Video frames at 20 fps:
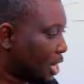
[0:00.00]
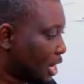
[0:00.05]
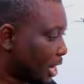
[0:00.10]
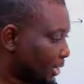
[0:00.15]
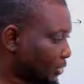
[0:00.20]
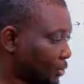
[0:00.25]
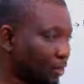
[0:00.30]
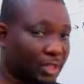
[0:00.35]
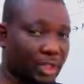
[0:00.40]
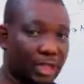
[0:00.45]

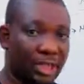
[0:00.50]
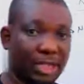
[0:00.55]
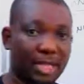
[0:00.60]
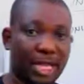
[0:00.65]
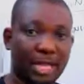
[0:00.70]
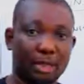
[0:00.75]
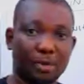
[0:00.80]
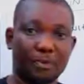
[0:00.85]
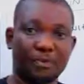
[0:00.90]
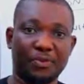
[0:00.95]
and oxygen
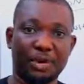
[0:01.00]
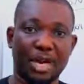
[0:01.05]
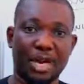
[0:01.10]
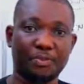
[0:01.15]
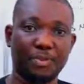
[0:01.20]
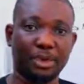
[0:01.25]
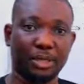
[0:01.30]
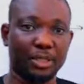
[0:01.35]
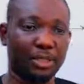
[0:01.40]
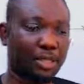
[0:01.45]
atom
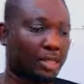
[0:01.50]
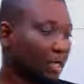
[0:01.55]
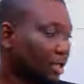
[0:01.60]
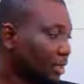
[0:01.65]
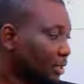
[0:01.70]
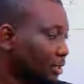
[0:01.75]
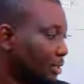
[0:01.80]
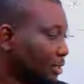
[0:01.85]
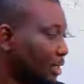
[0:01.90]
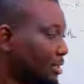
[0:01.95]
fragment,
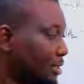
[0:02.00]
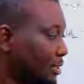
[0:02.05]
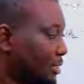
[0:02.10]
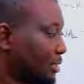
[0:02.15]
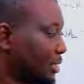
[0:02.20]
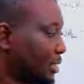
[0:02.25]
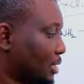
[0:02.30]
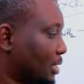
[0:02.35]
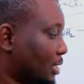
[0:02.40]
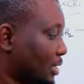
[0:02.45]
these
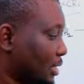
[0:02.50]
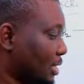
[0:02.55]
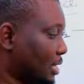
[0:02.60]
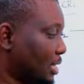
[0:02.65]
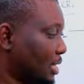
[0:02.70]
three